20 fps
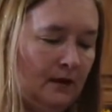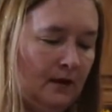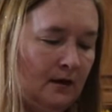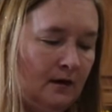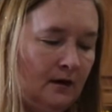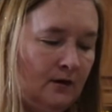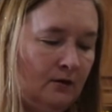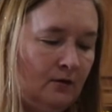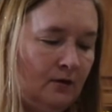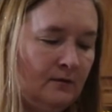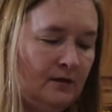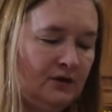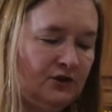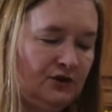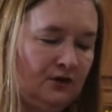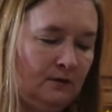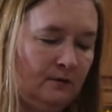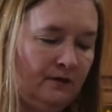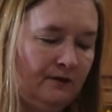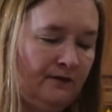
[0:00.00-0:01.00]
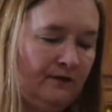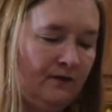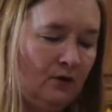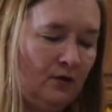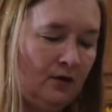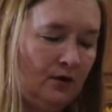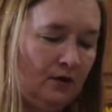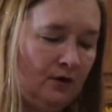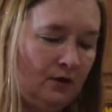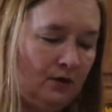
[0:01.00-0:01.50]
I know I mentioned
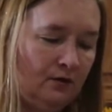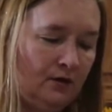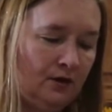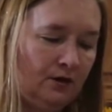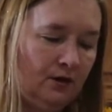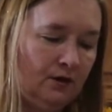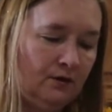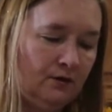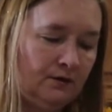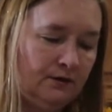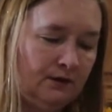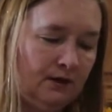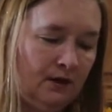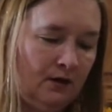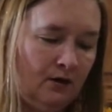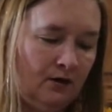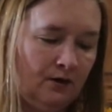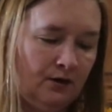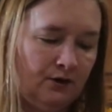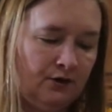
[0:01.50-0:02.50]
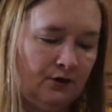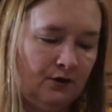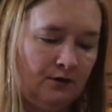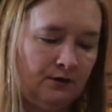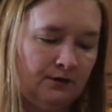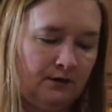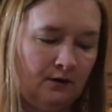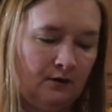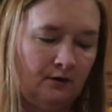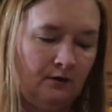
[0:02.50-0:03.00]
before you can use the
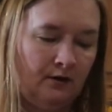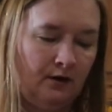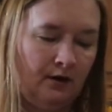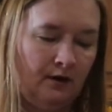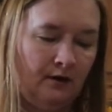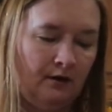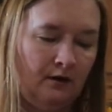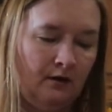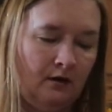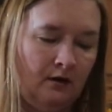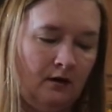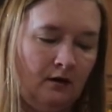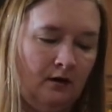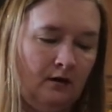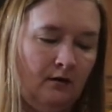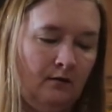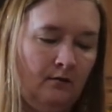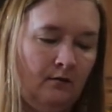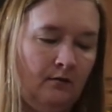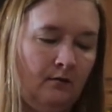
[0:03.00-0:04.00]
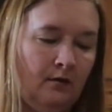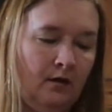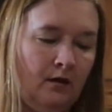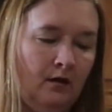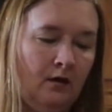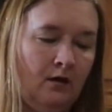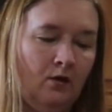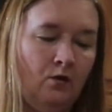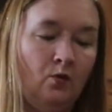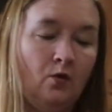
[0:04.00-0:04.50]
artichokes that are in
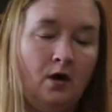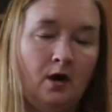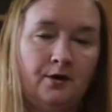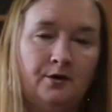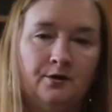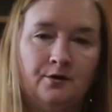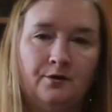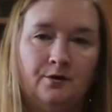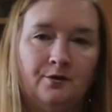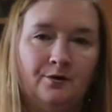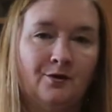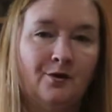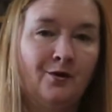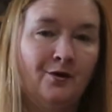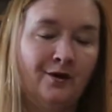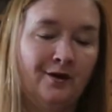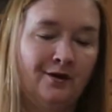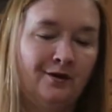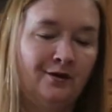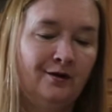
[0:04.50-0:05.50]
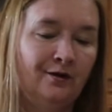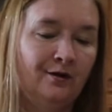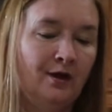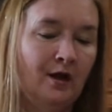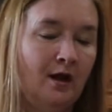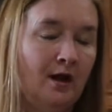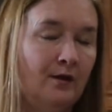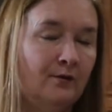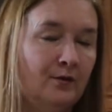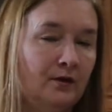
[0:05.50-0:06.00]
water or oil.
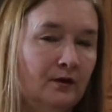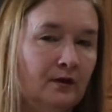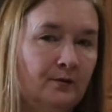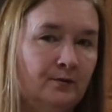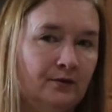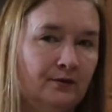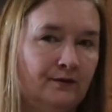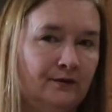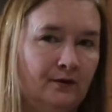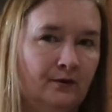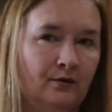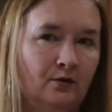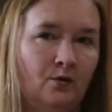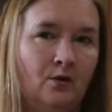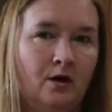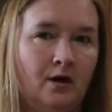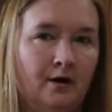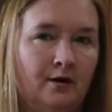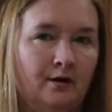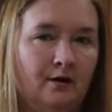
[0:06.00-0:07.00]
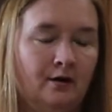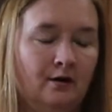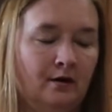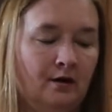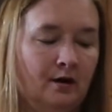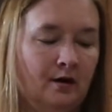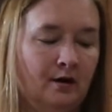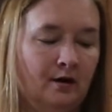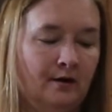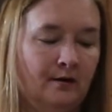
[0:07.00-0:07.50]
I really prefer the water.
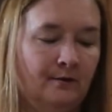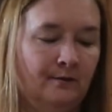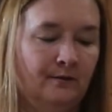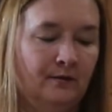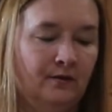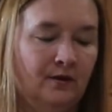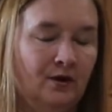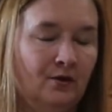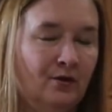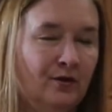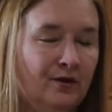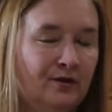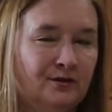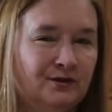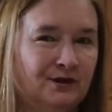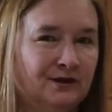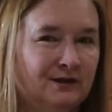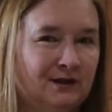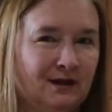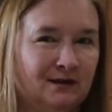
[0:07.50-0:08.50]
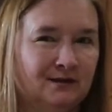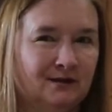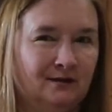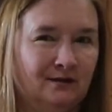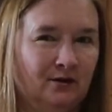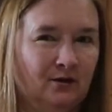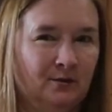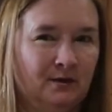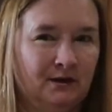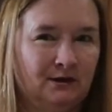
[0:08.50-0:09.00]
The oil just gets a
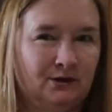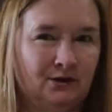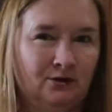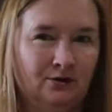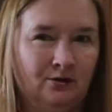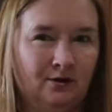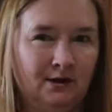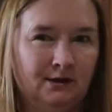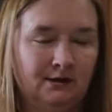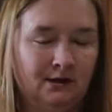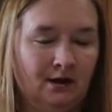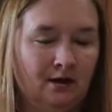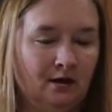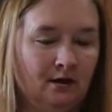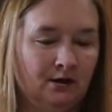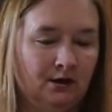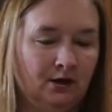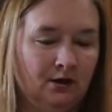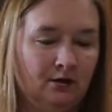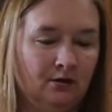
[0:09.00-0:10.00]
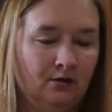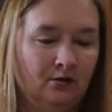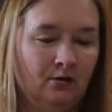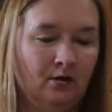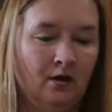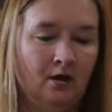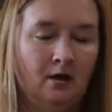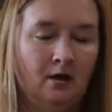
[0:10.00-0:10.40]
little bit too greasy on you,